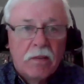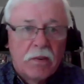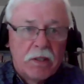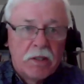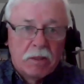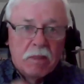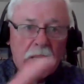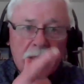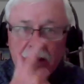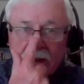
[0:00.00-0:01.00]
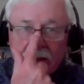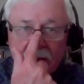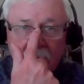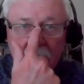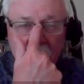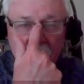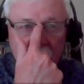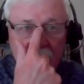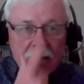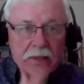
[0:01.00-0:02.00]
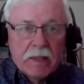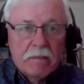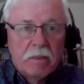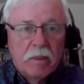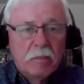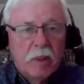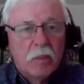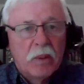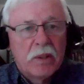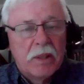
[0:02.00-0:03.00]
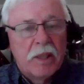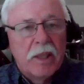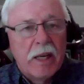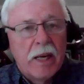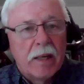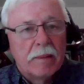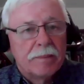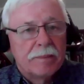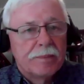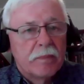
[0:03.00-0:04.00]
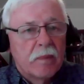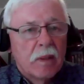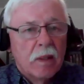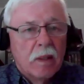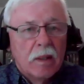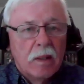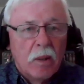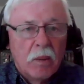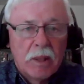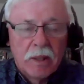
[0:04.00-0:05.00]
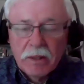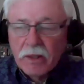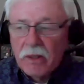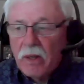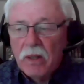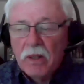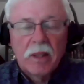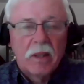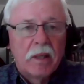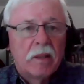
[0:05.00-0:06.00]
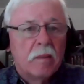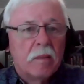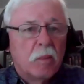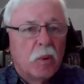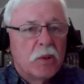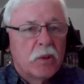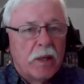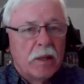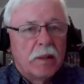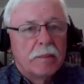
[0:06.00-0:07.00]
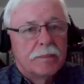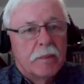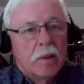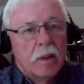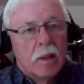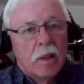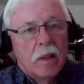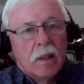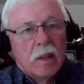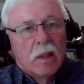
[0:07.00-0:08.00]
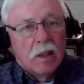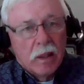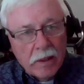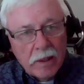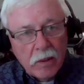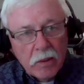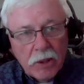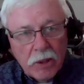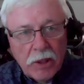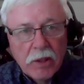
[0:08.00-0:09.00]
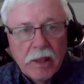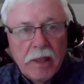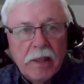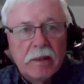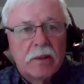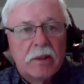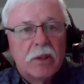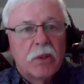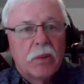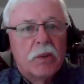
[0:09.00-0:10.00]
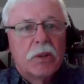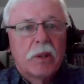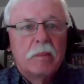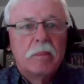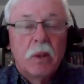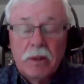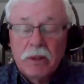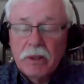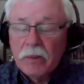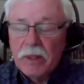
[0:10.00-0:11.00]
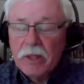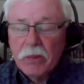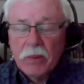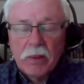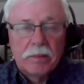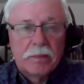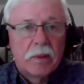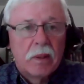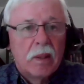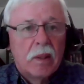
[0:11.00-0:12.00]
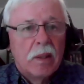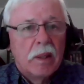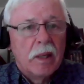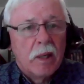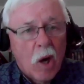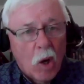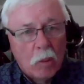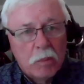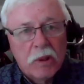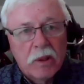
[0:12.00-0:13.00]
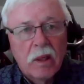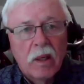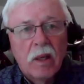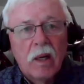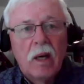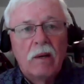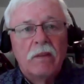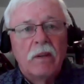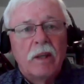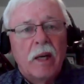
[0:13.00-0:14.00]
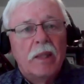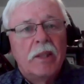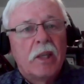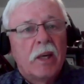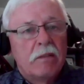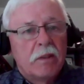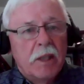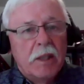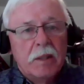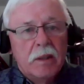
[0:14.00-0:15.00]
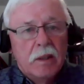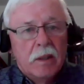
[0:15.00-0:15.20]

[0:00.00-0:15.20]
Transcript: Friends of mine and some of the guys I've been with in Indiana know a character called Larry Borntrager. Larry goes yearly to Jerusalem or to Israel in hopes of uncovering